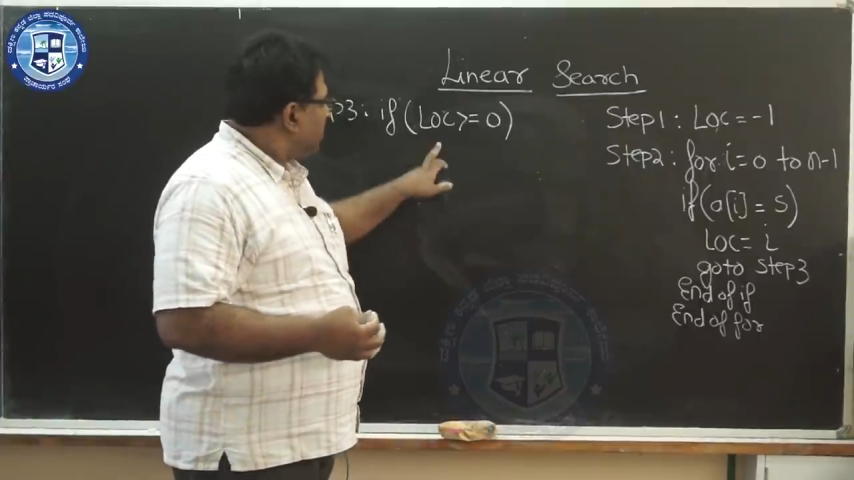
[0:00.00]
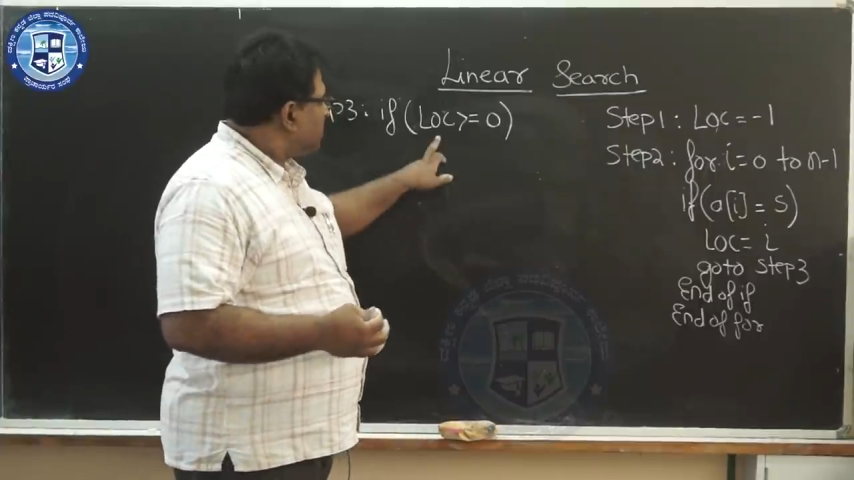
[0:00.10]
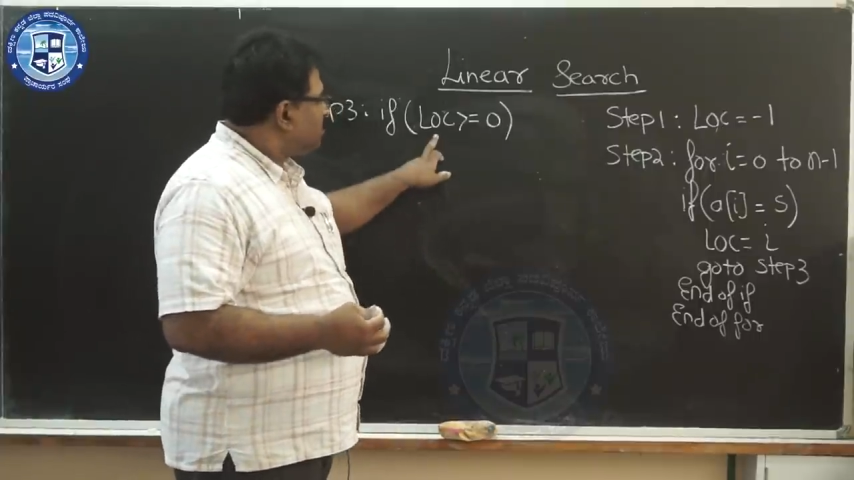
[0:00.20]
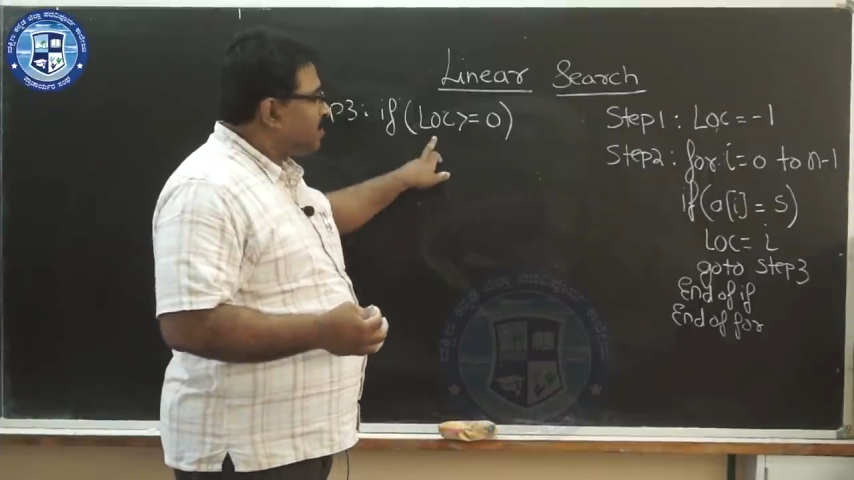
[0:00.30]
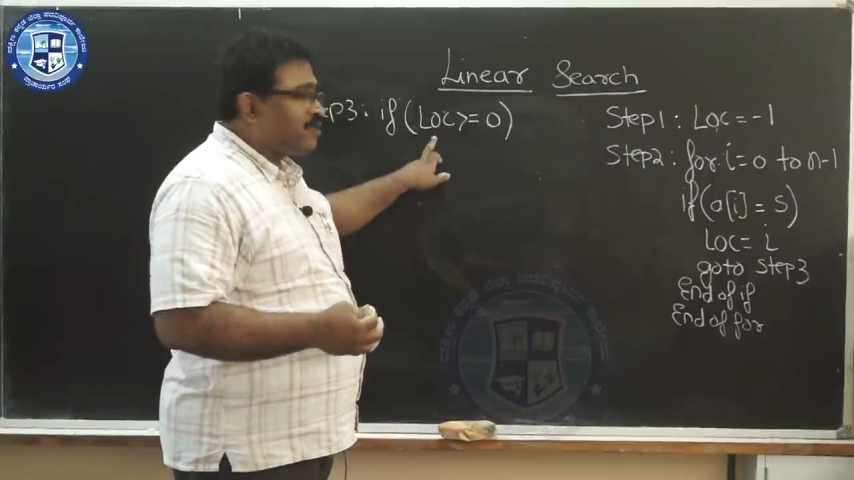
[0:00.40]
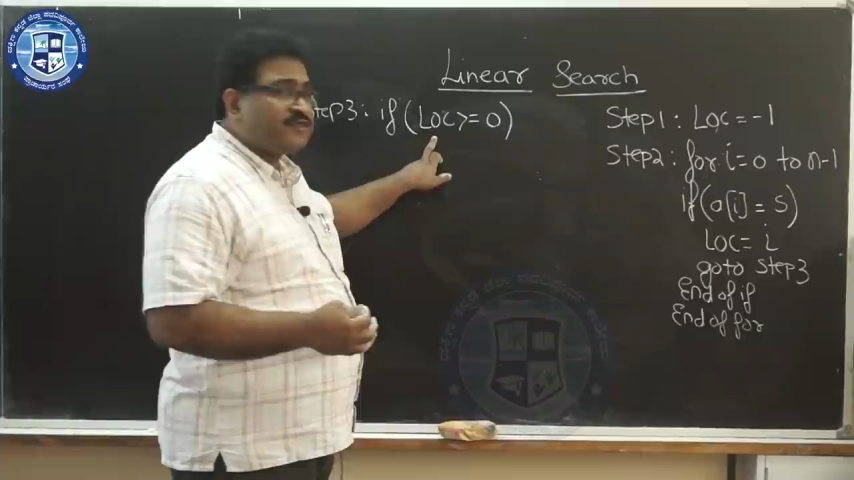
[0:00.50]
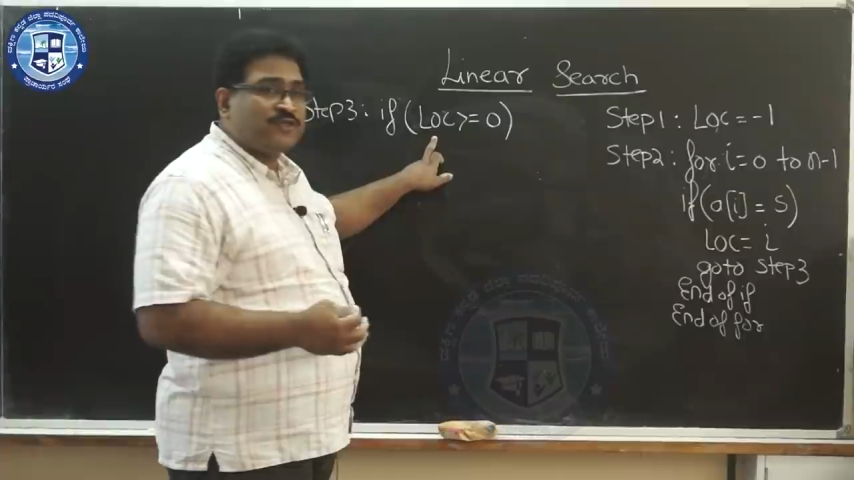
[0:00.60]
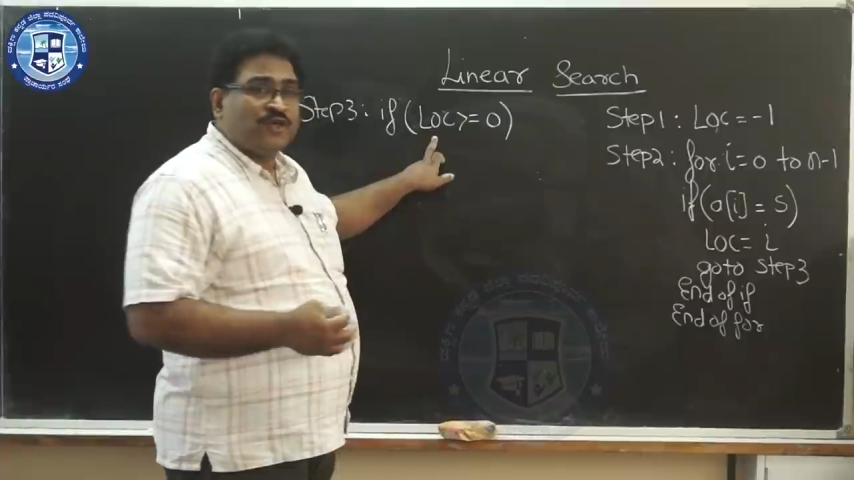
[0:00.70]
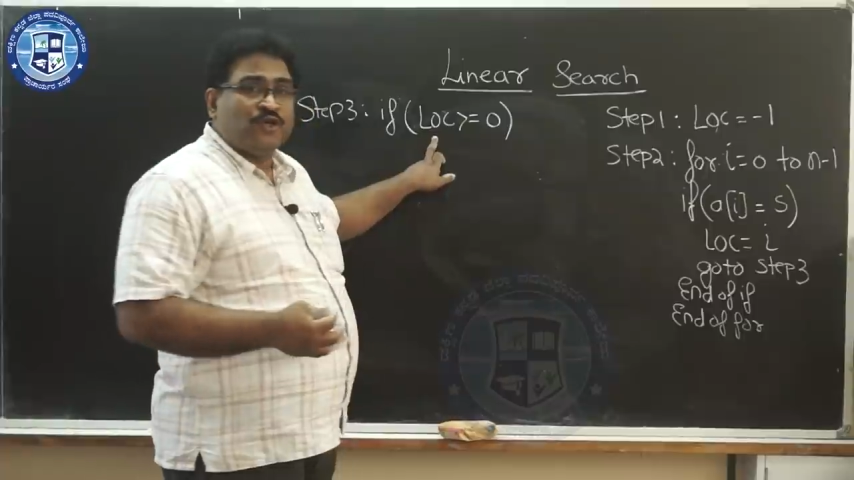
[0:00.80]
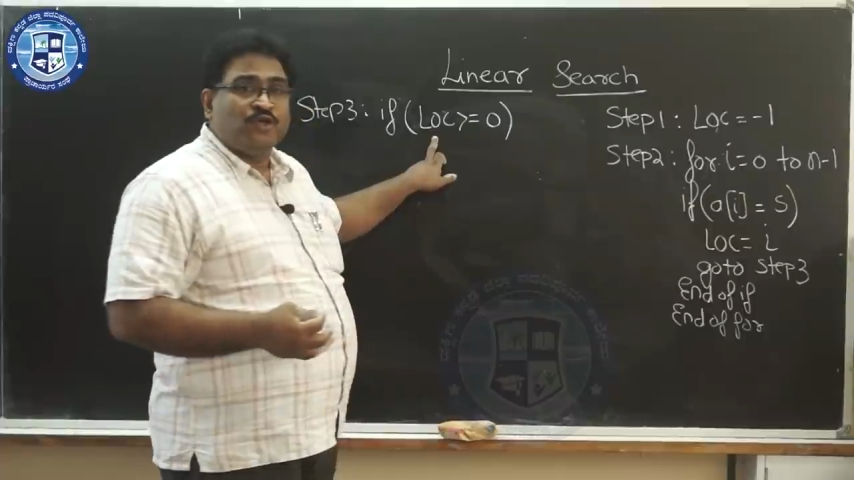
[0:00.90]
Otherwise,
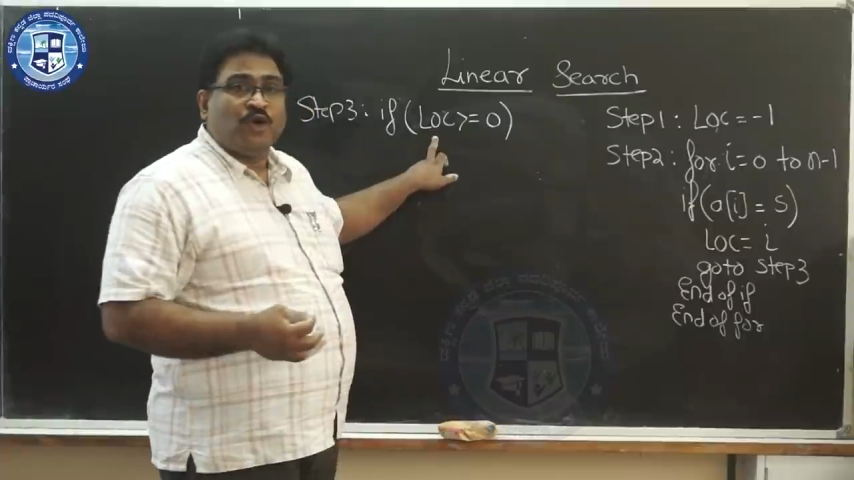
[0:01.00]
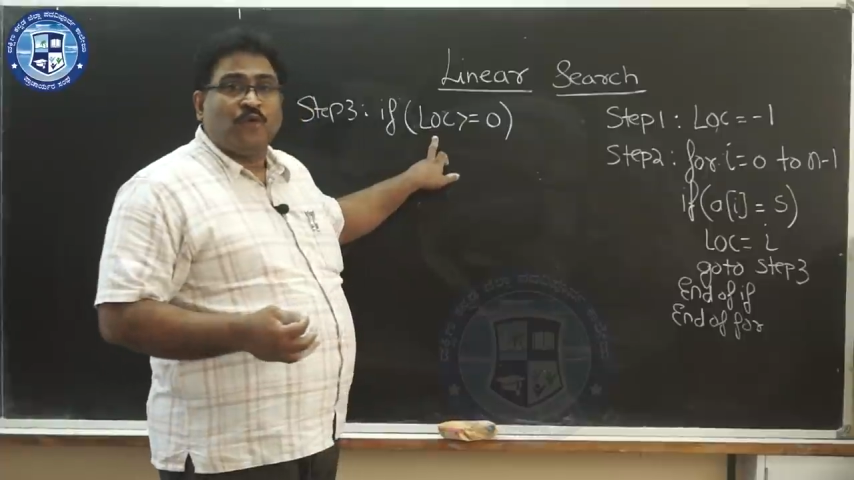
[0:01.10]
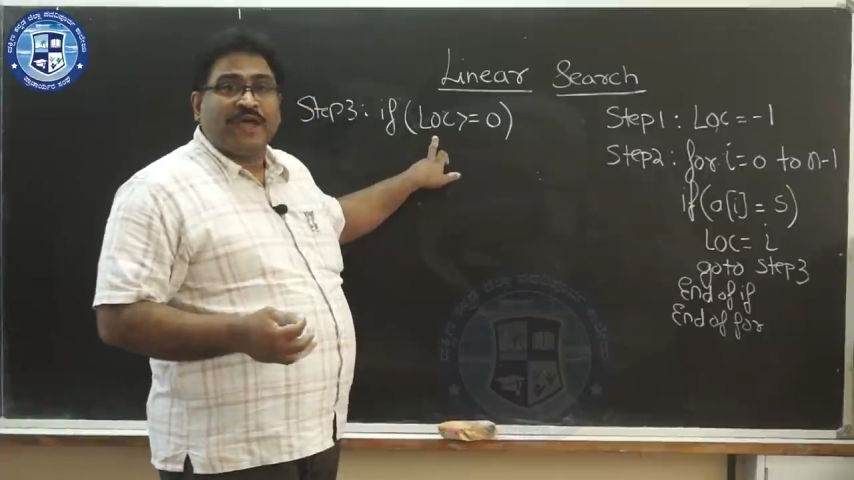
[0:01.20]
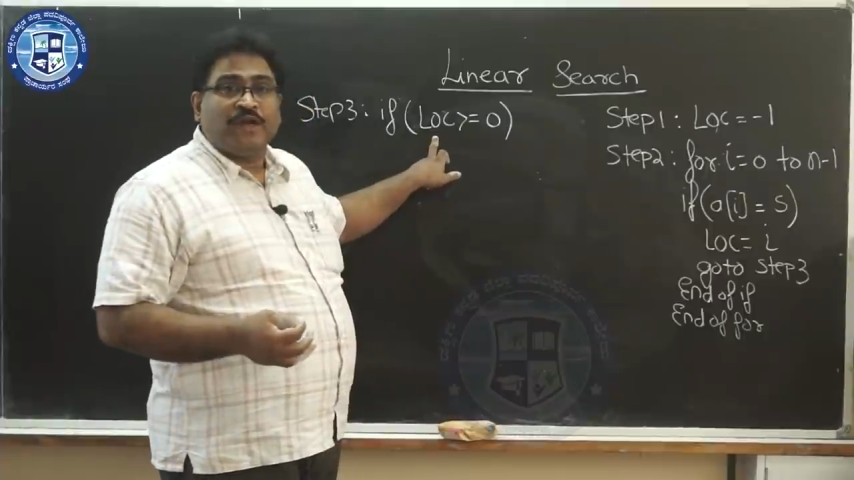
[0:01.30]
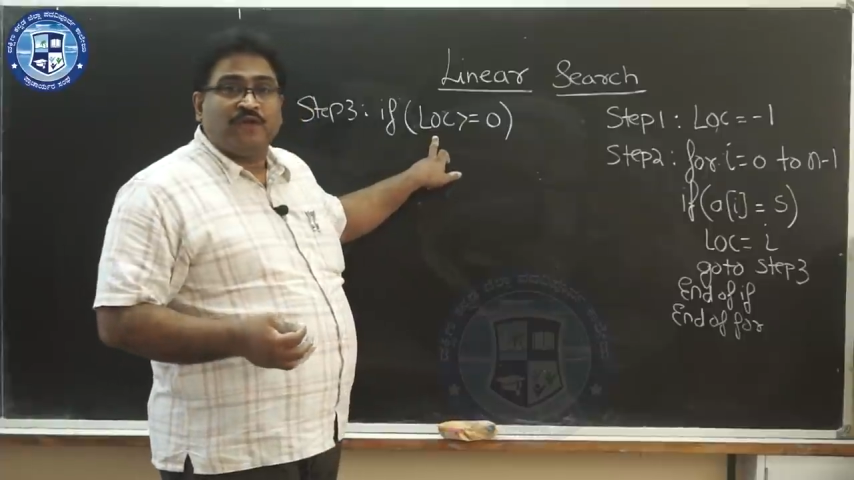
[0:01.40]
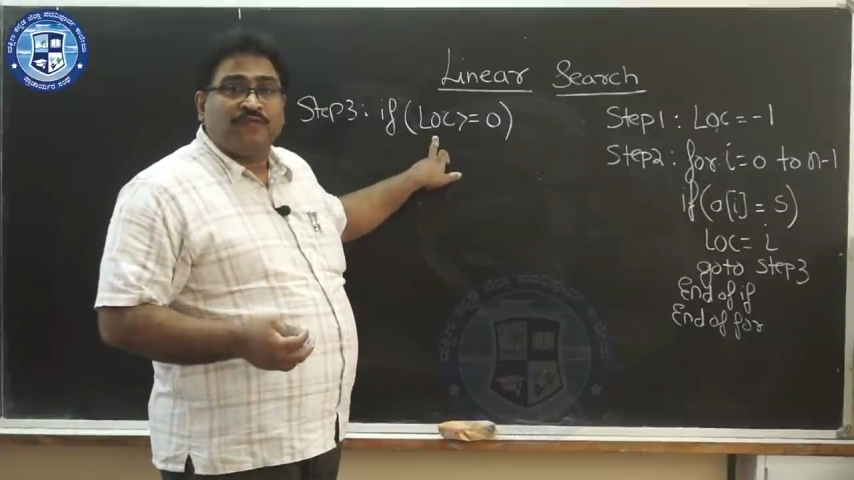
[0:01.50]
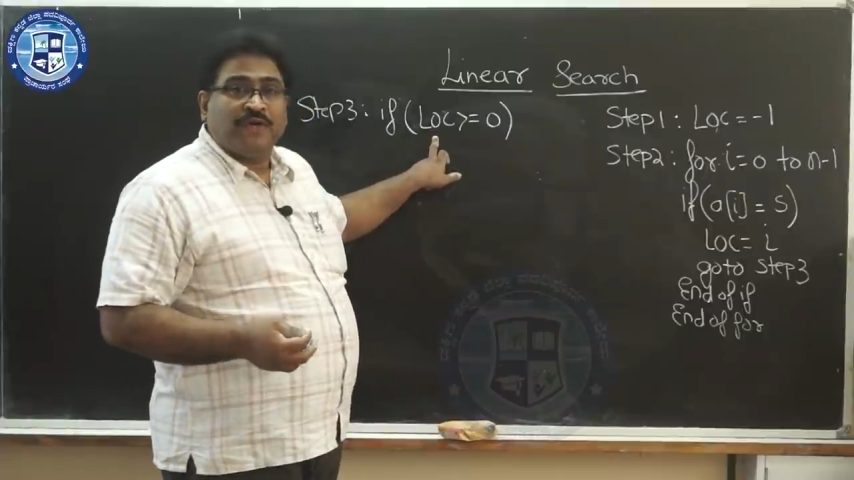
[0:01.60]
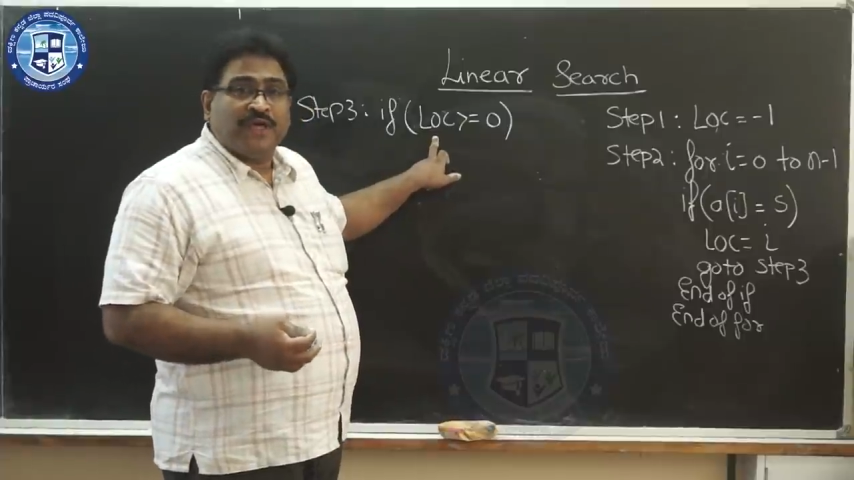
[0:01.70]
your value of